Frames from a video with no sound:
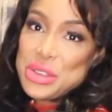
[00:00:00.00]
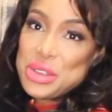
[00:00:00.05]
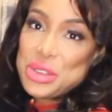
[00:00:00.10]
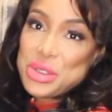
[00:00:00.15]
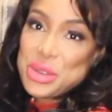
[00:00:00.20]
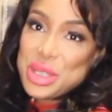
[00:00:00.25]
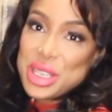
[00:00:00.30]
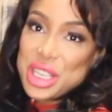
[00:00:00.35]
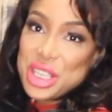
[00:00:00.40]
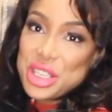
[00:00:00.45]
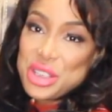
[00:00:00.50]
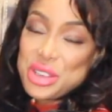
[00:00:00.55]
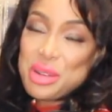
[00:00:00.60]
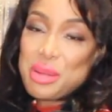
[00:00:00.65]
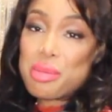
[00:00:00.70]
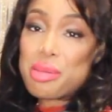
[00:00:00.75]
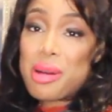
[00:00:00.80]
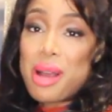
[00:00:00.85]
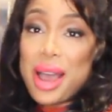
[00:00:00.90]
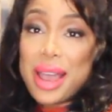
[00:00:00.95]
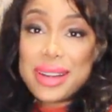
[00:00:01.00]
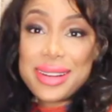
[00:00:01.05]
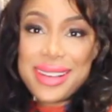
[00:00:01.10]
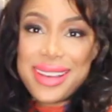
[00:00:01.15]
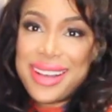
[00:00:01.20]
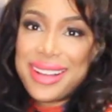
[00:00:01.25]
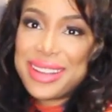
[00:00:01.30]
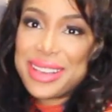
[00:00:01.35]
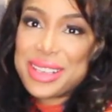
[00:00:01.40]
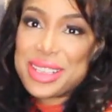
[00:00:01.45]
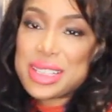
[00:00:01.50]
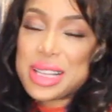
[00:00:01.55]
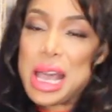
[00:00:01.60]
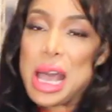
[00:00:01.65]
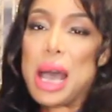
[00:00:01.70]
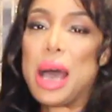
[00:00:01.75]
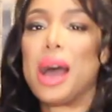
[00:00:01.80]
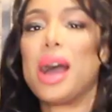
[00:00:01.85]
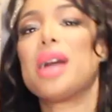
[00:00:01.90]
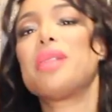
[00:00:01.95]
as traditional pride colors.
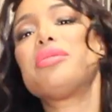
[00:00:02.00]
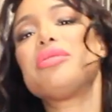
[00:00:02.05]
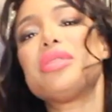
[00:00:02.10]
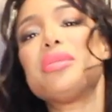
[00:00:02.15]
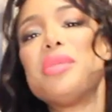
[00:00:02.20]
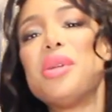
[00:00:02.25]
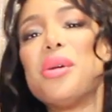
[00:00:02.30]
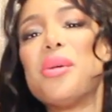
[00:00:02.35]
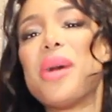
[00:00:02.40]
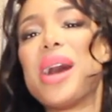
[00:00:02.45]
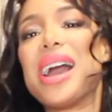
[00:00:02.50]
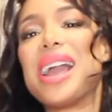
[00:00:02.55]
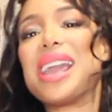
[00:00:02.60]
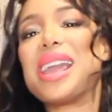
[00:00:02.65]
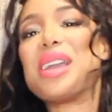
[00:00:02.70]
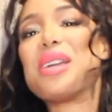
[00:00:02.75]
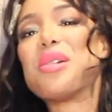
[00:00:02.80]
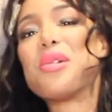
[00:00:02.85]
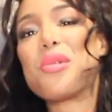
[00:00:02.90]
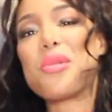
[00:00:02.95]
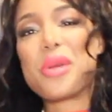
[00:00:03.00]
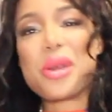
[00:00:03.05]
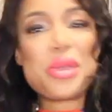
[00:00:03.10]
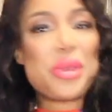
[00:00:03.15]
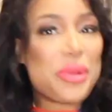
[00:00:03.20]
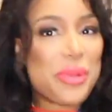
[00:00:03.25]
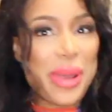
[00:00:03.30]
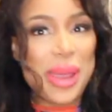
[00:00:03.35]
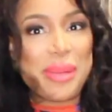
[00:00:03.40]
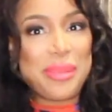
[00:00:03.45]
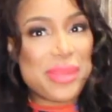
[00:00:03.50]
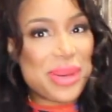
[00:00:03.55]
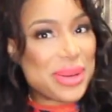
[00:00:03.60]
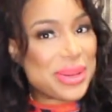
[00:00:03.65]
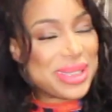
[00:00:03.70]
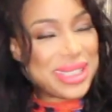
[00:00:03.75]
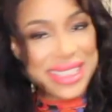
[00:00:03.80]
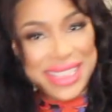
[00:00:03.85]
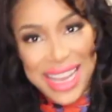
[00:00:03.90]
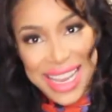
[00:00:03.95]
I'm from Hawaii. We're the rainbow
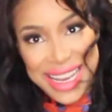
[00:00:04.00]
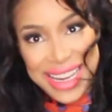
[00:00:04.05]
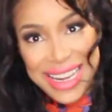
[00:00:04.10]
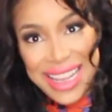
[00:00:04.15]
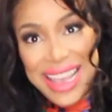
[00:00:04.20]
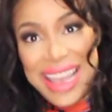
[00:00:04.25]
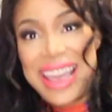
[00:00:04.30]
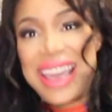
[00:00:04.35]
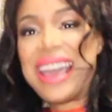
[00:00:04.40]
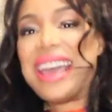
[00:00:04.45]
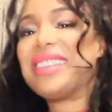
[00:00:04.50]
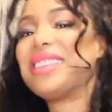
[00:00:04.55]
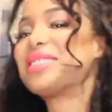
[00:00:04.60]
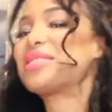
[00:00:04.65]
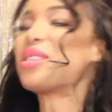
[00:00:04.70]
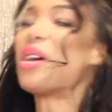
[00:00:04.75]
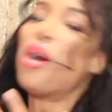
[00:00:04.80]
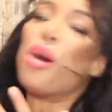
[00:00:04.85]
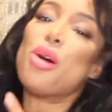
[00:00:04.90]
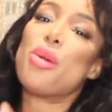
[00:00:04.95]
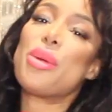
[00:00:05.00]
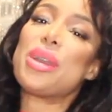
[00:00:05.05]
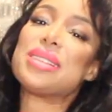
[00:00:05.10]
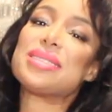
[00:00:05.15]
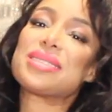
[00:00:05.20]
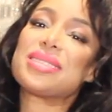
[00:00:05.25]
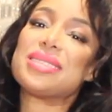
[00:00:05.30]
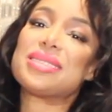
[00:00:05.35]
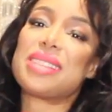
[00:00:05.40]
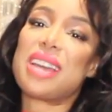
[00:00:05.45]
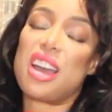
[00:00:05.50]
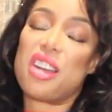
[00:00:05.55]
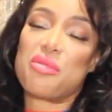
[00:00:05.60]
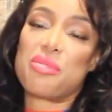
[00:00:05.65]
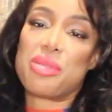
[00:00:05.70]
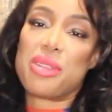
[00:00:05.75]
state, and it's always good to have